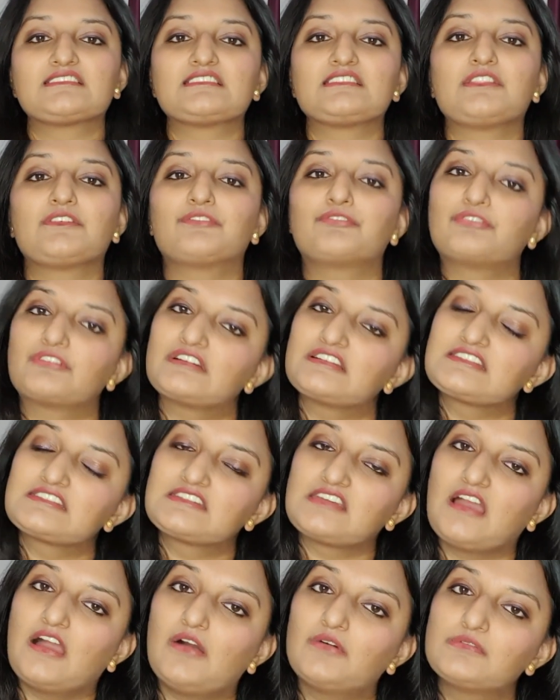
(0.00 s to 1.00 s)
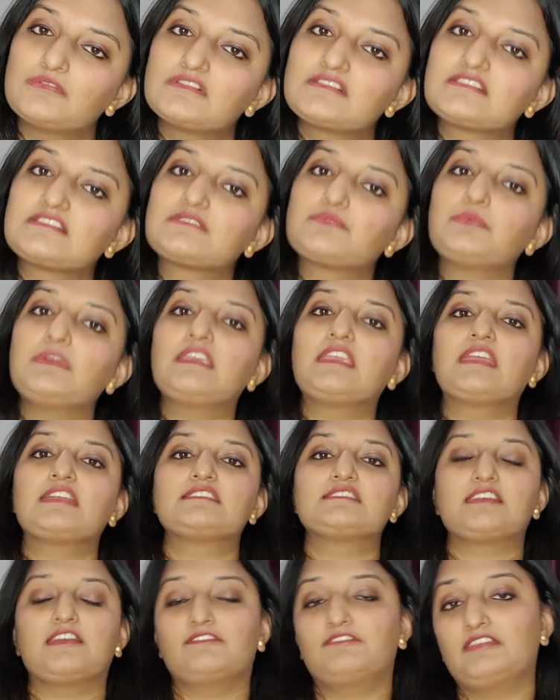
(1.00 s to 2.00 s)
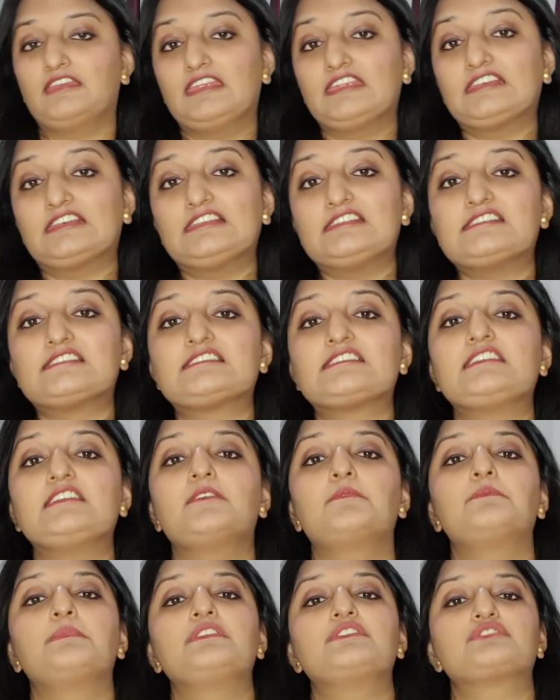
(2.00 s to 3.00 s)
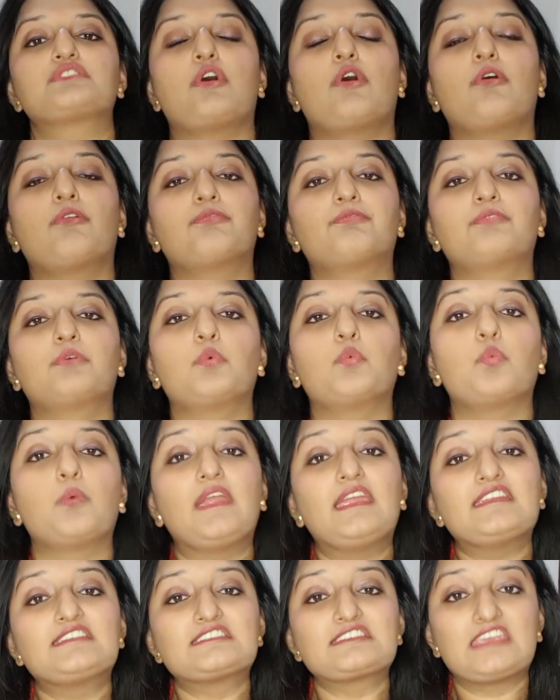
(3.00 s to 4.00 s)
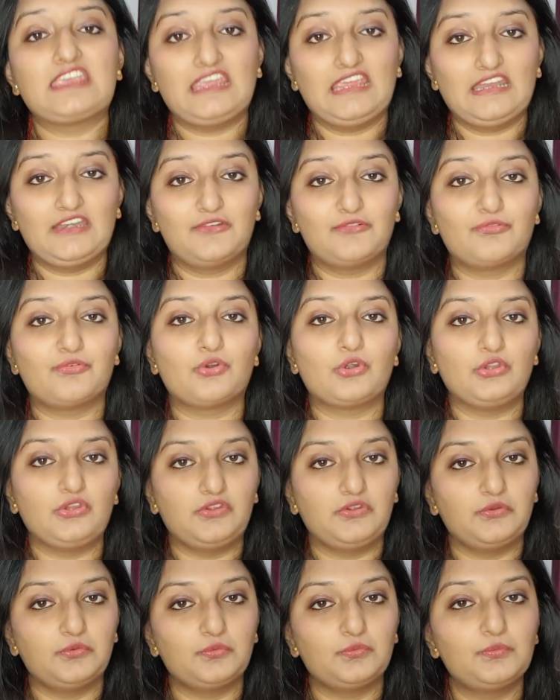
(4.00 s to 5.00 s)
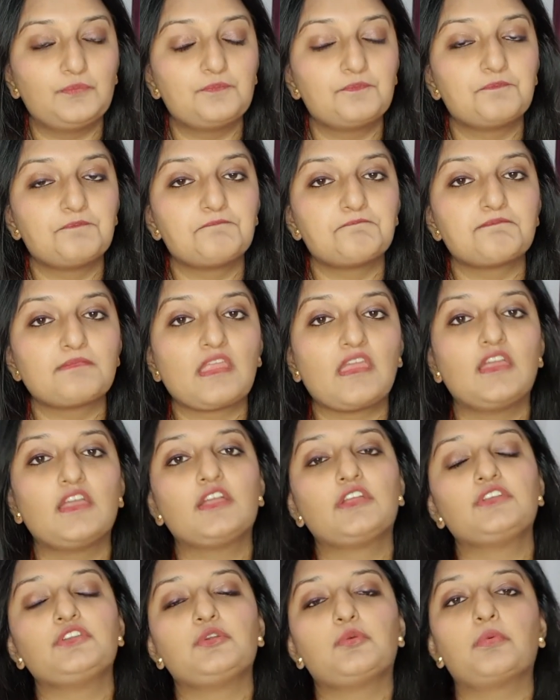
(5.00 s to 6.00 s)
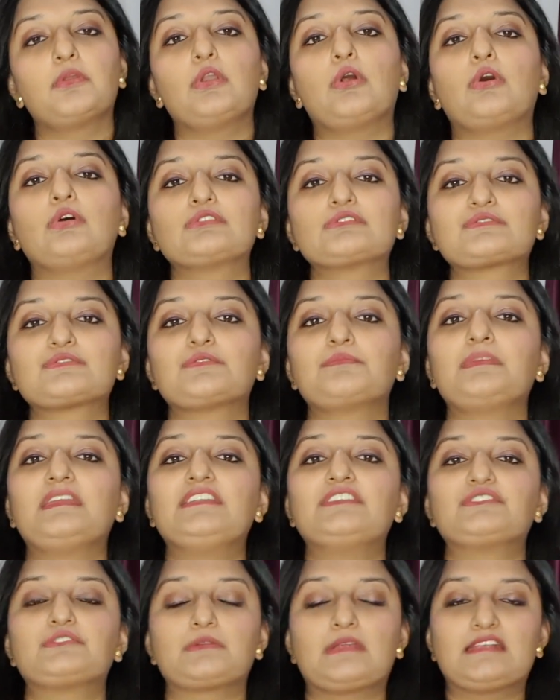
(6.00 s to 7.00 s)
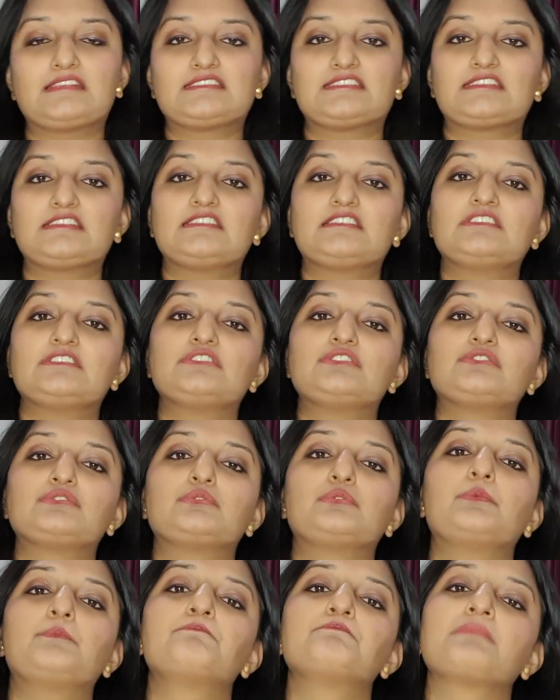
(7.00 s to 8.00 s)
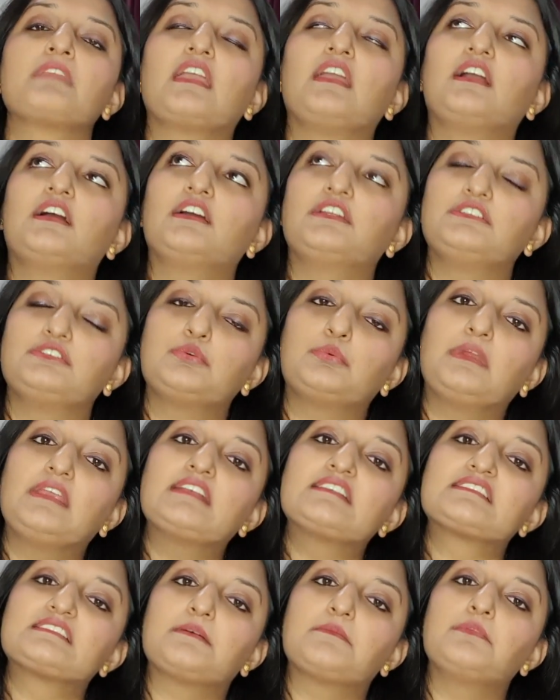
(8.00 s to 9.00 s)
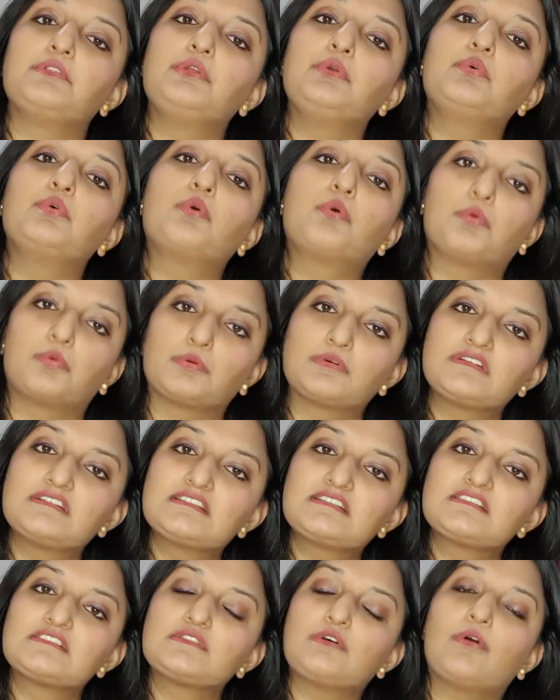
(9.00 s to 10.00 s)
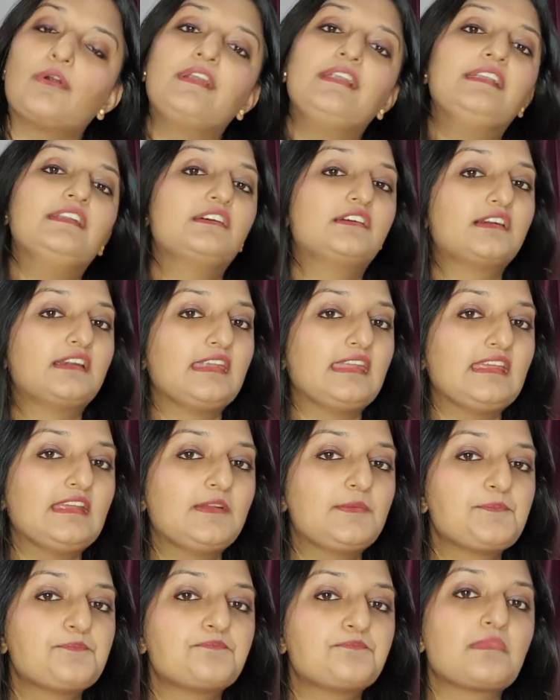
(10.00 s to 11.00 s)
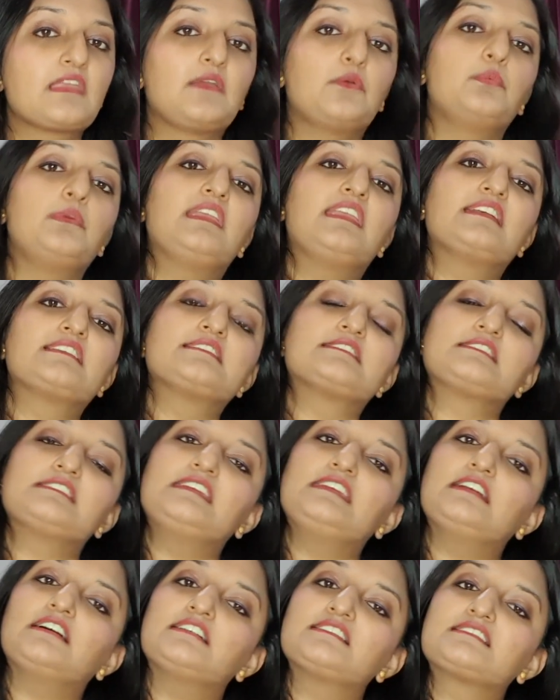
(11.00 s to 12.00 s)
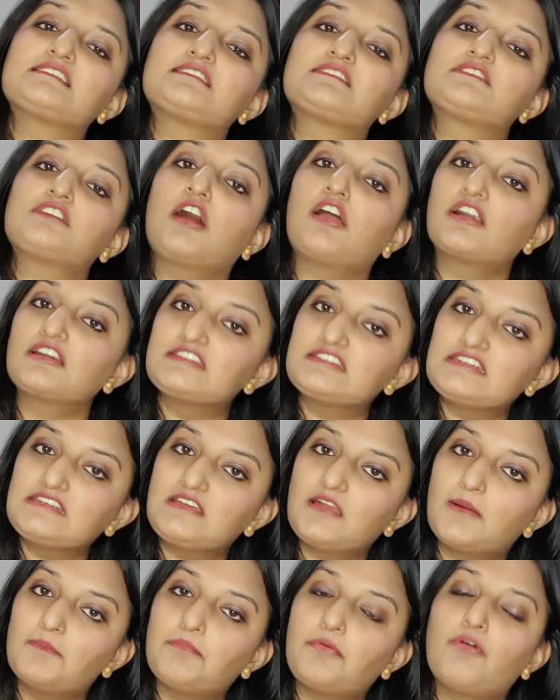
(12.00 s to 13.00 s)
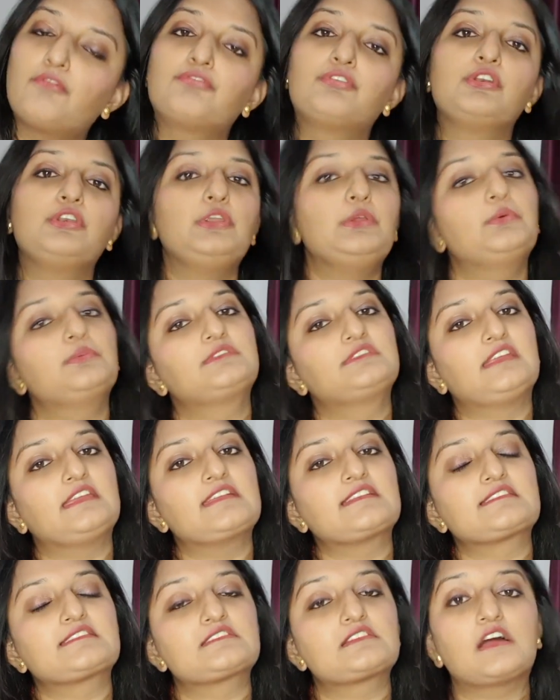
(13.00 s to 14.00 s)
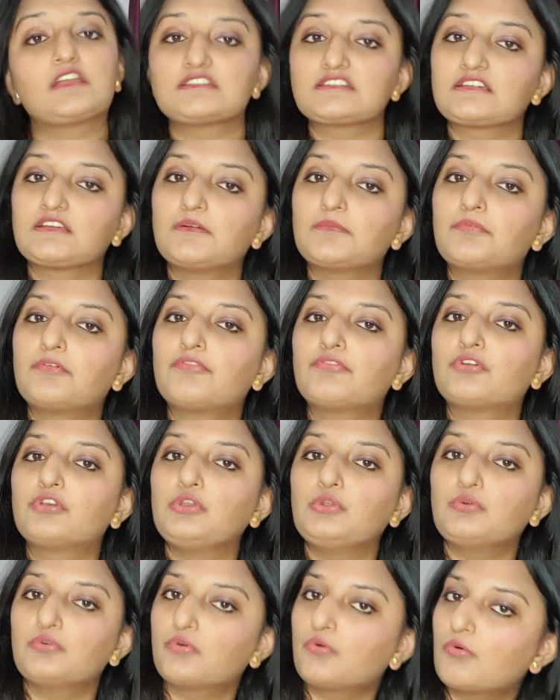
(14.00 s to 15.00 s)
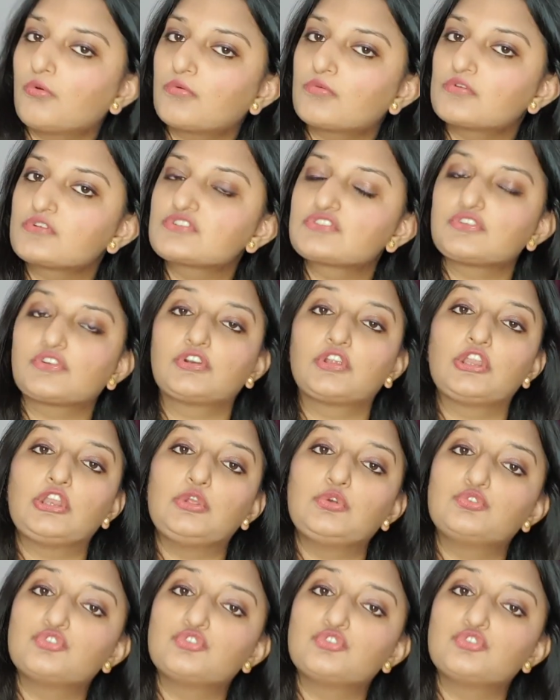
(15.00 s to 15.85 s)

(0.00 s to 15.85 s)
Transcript: in the first house. We can definitely see a bit of weight gain for you. You will also be interested into doing some new course or learning. We can see a starting up of a new thing, starting up of a new course or a new